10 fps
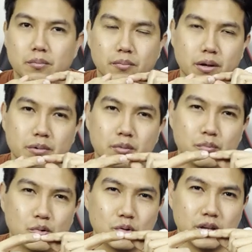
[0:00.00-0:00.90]
maybe
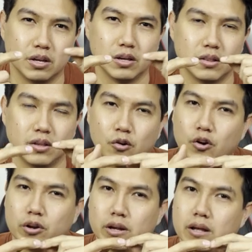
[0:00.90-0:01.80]
pull the, the
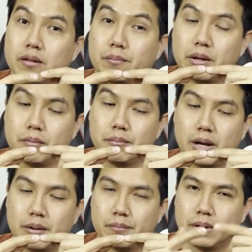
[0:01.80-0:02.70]
o-ring and may,
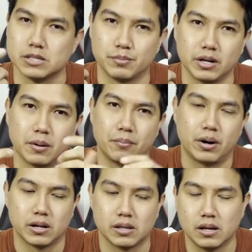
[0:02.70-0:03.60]
might, my split
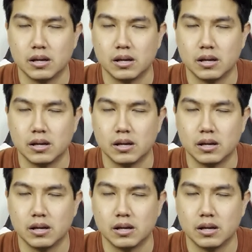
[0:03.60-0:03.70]
apart.